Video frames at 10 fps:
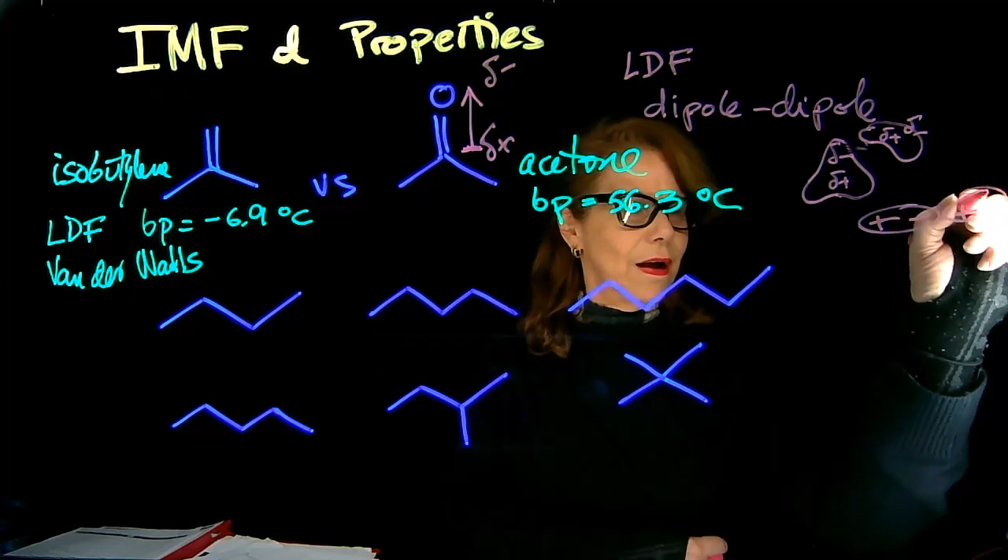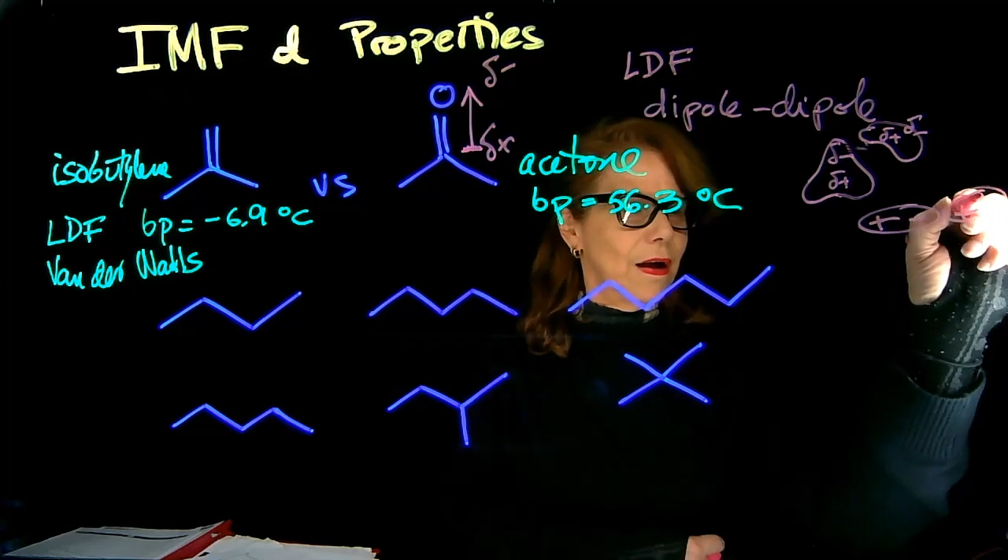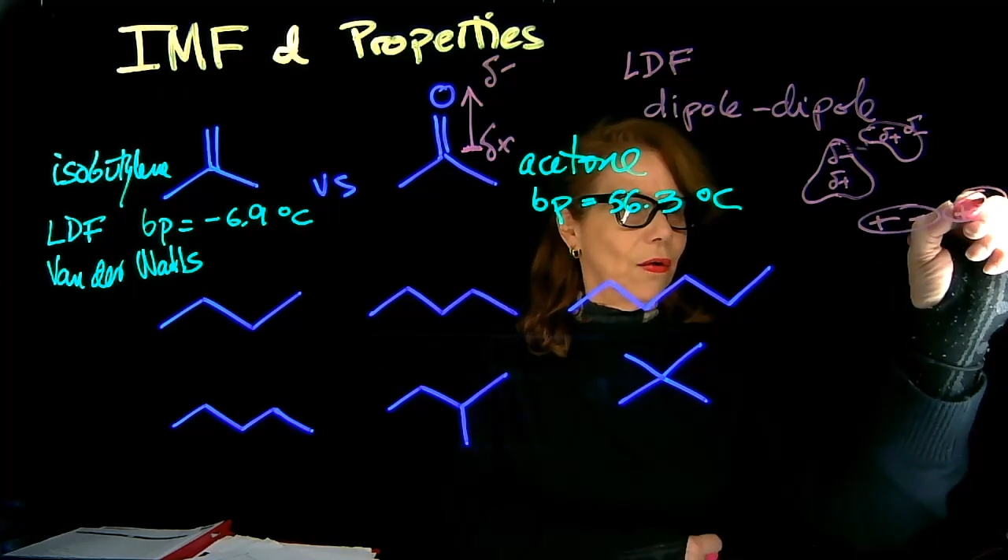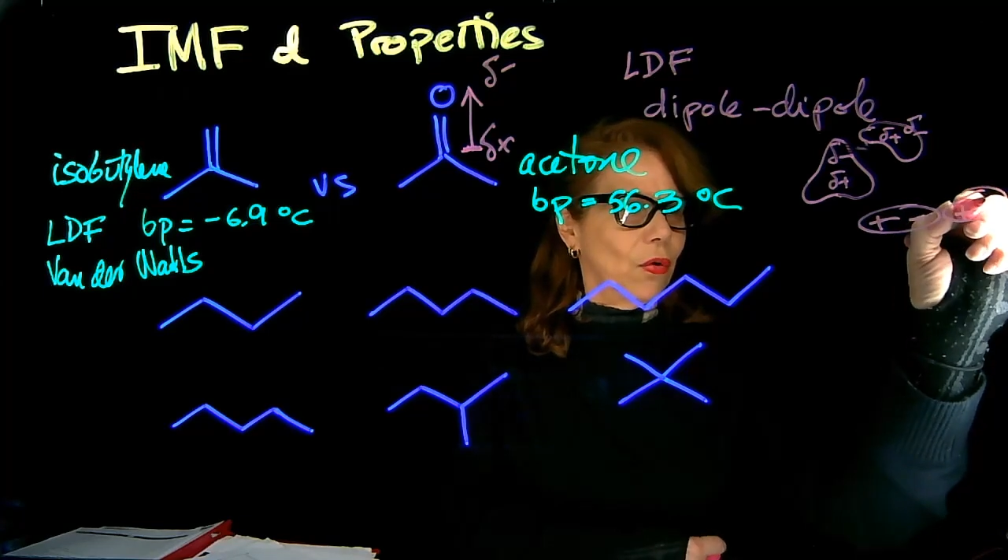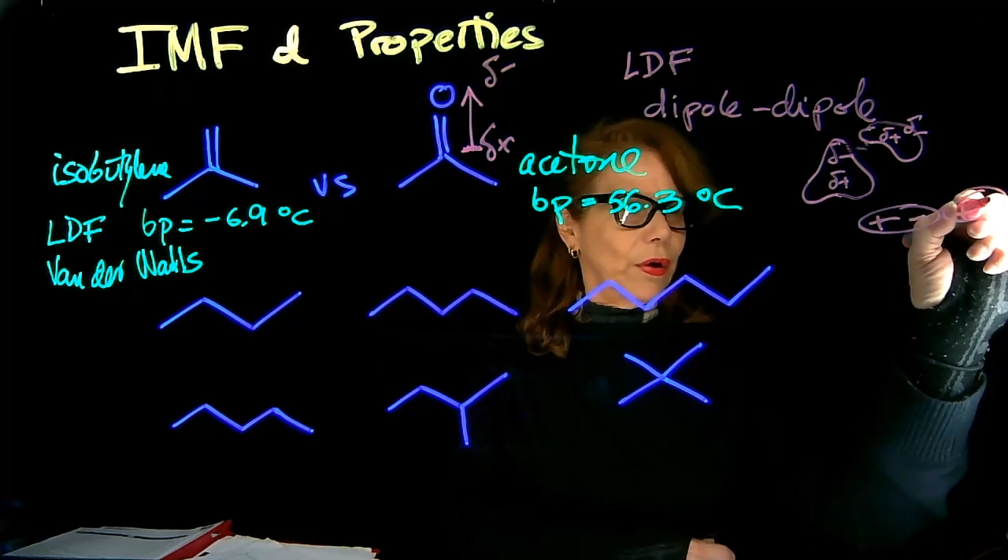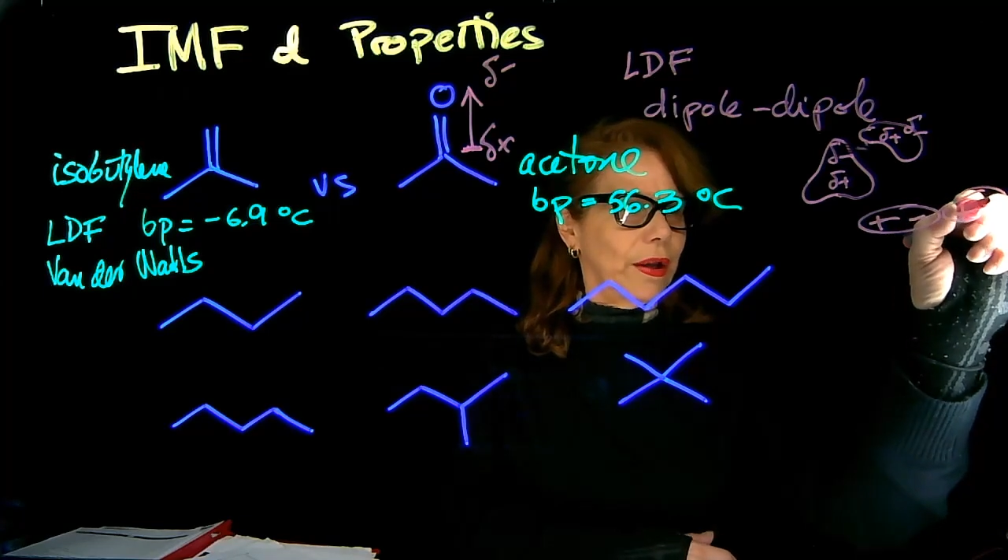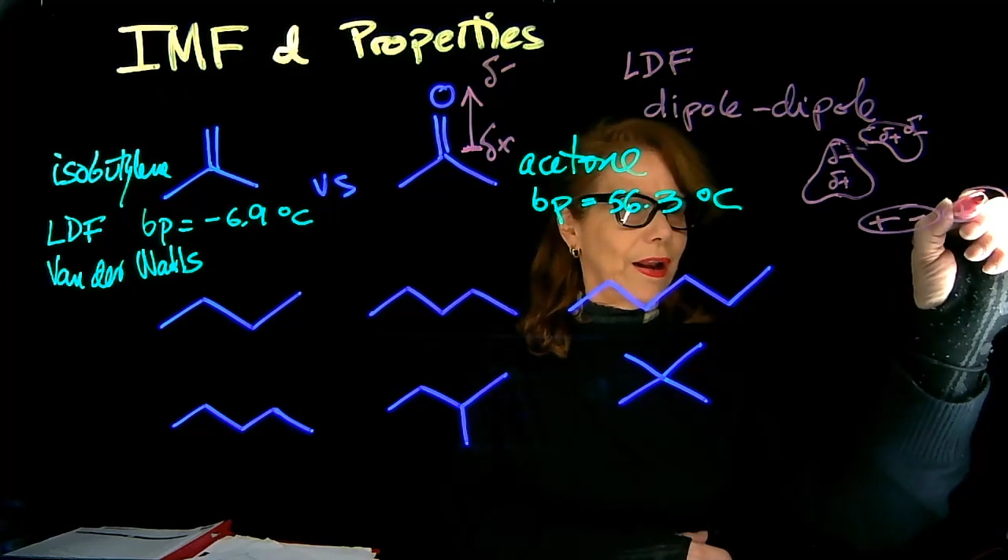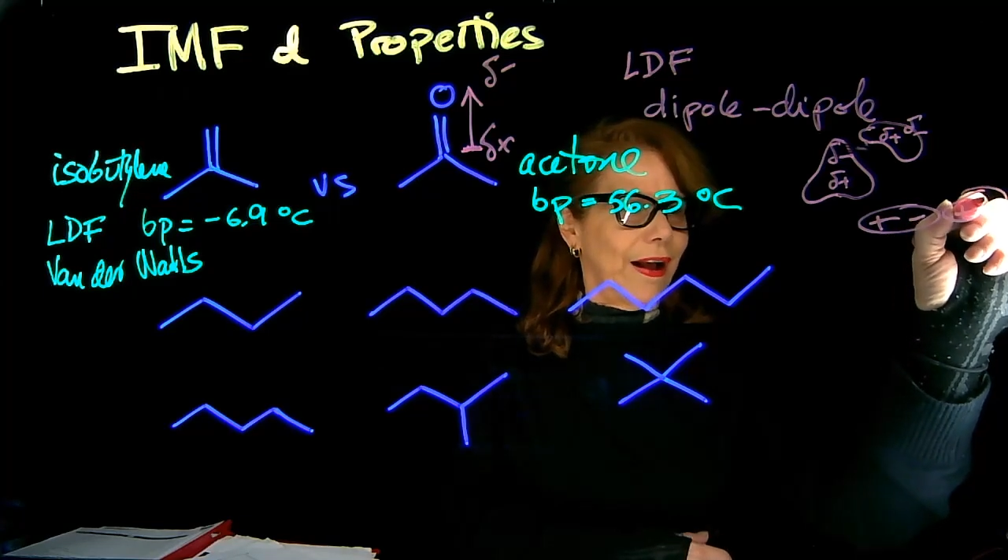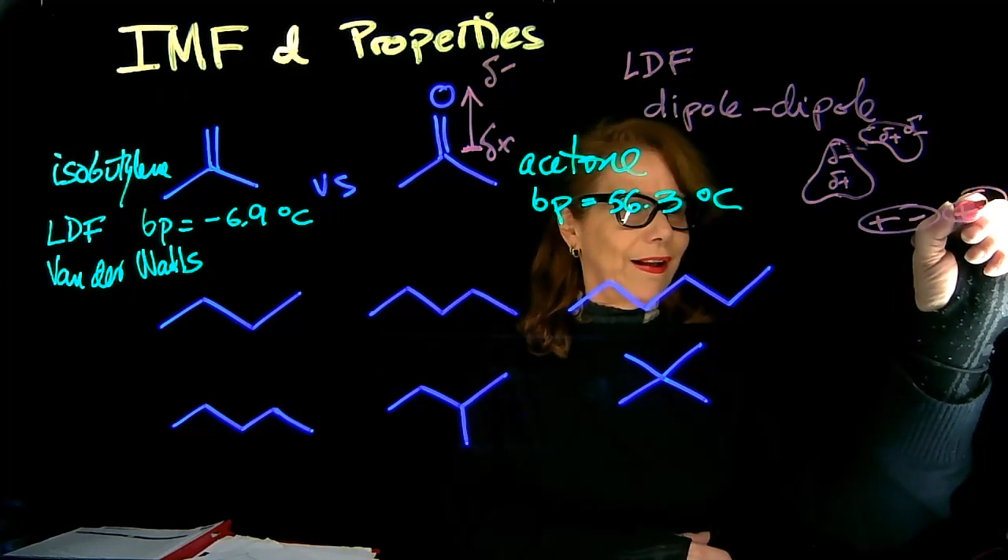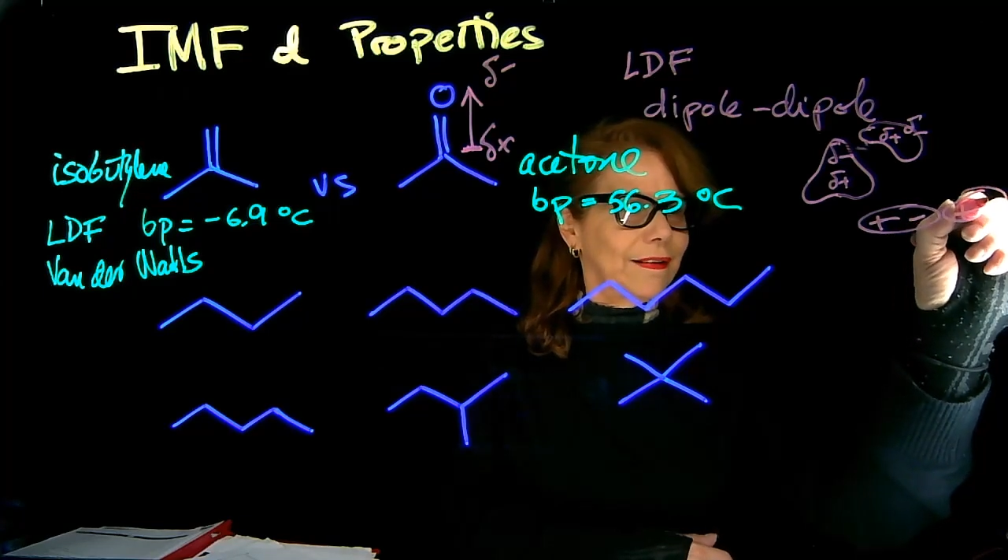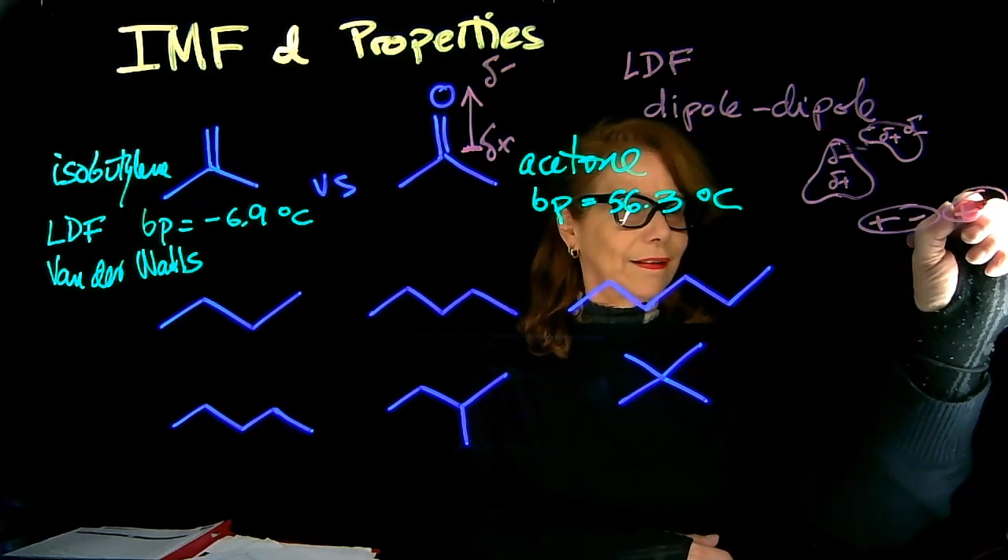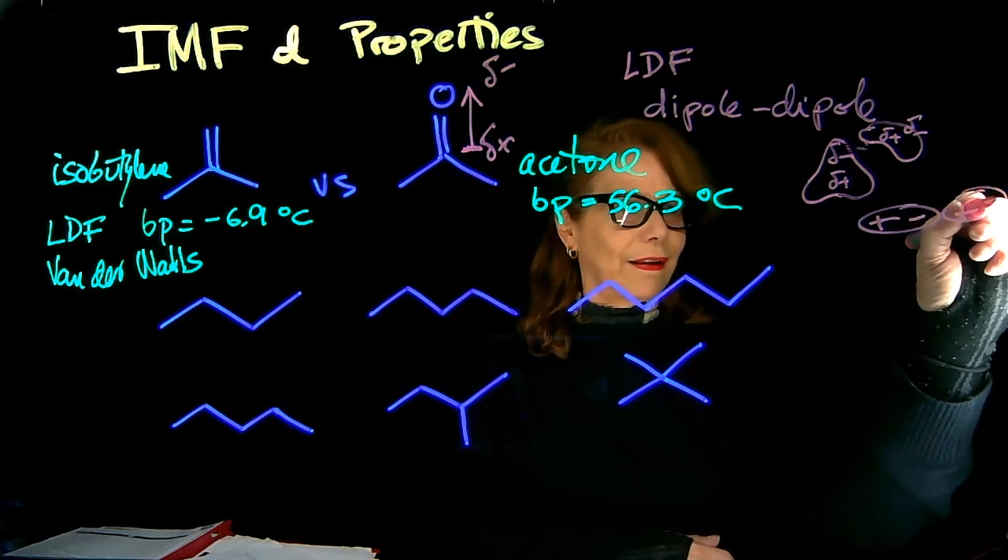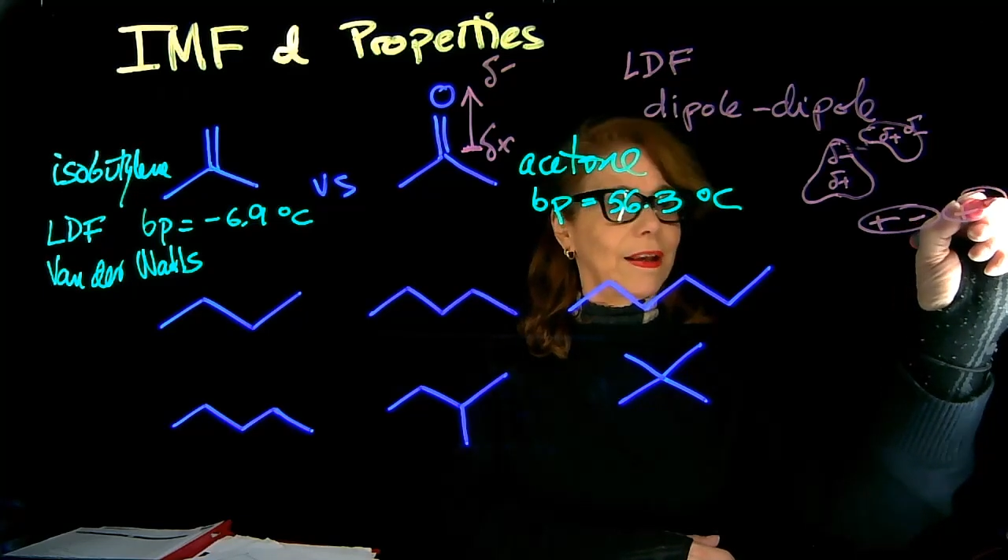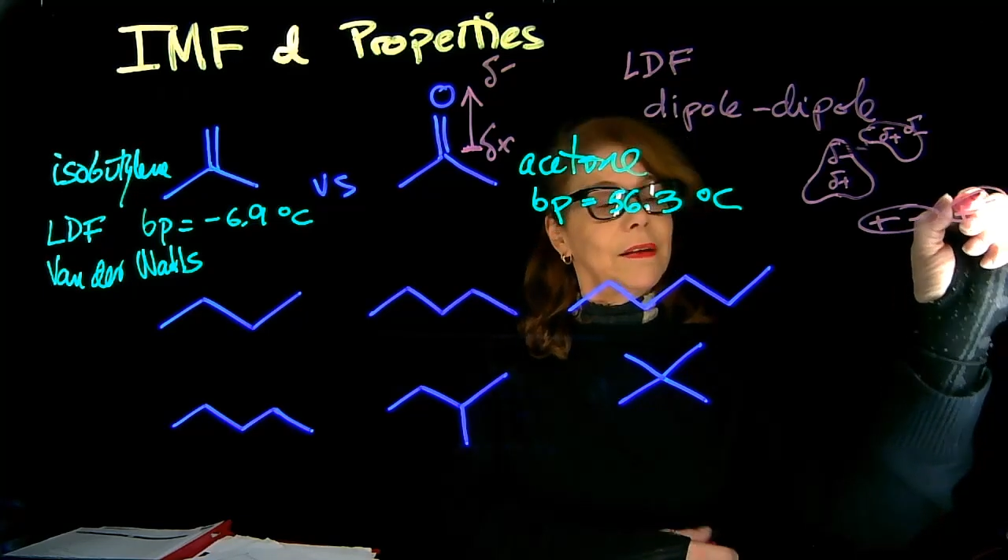organized, say,